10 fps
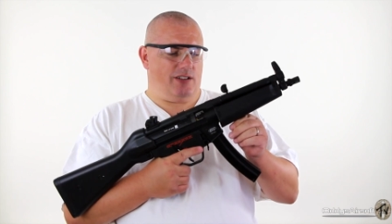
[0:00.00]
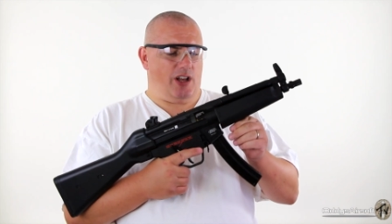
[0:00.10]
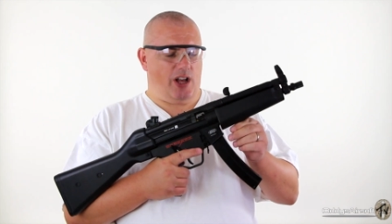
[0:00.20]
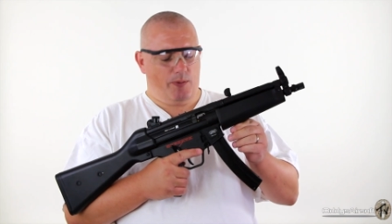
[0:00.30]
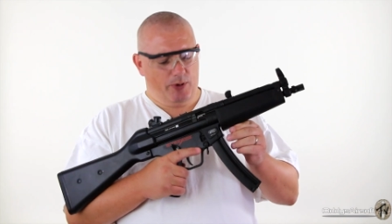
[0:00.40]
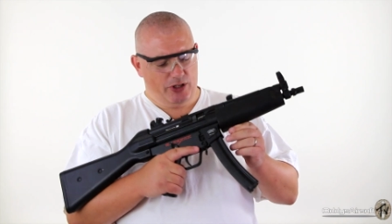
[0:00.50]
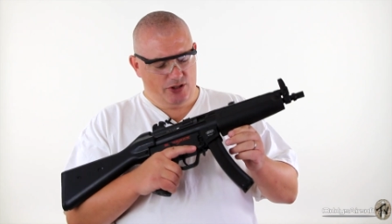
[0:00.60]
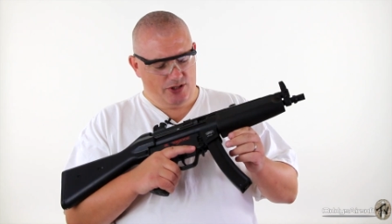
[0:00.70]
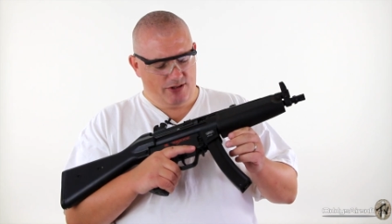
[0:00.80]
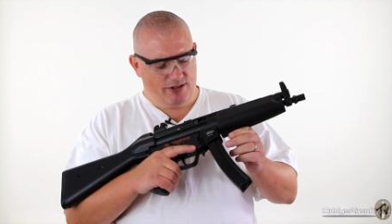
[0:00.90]
hop
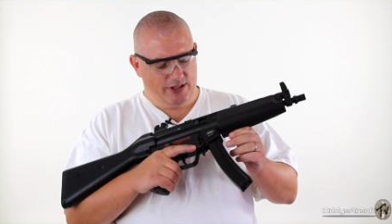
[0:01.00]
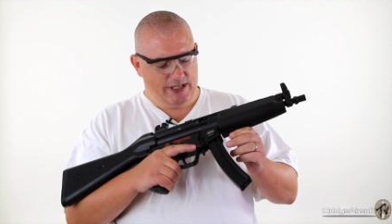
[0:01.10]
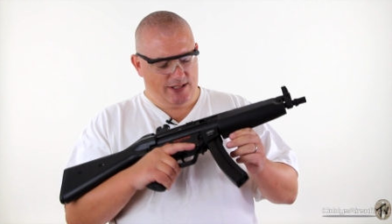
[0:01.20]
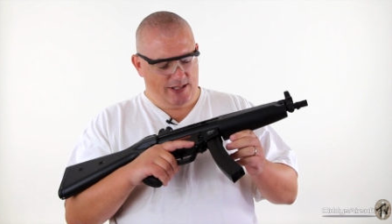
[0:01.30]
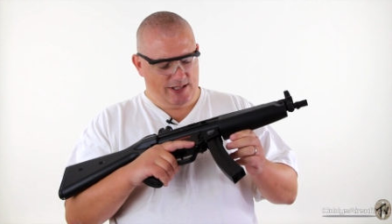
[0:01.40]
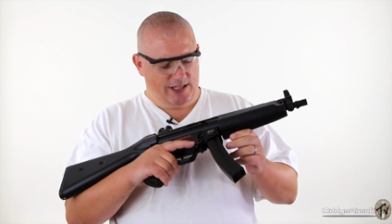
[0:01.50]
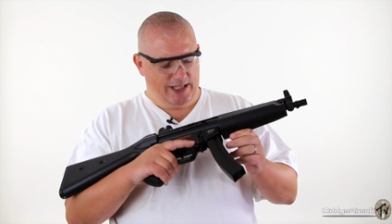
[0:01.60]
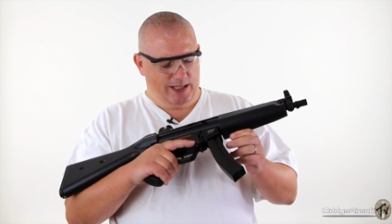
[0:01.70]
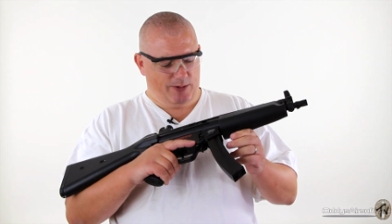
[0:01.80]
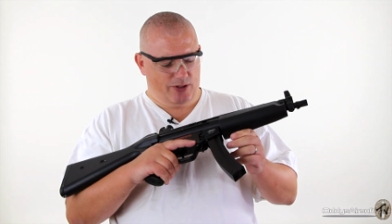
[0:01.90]
adjuster on this is a
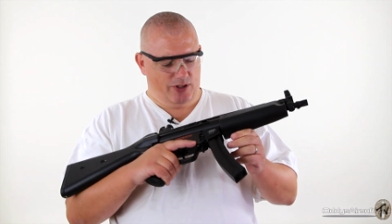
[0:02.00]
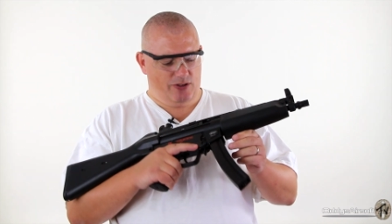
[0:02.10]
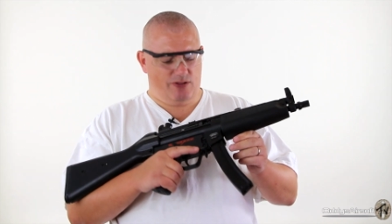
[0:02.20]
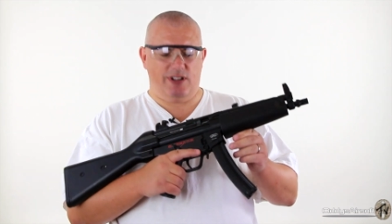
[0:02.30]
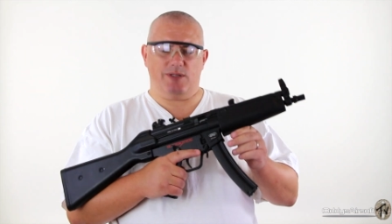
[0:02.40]
little bit unusual.